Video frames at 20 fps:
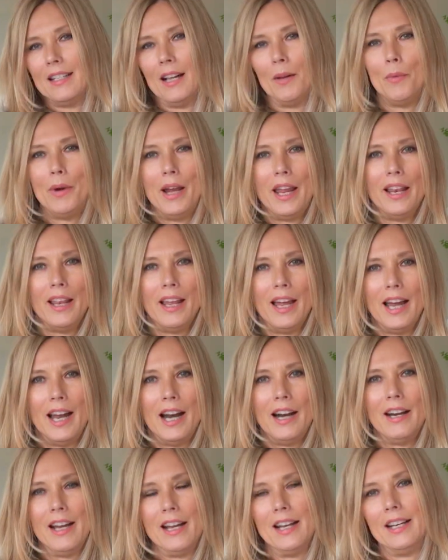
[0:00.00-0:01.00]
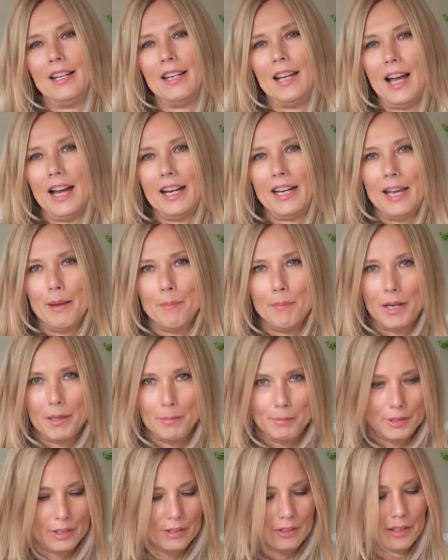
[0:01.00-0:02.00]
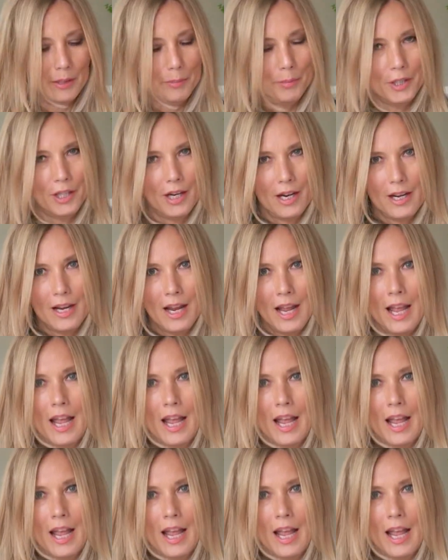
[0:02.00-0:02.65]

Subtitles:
I wait there and I get my prescription,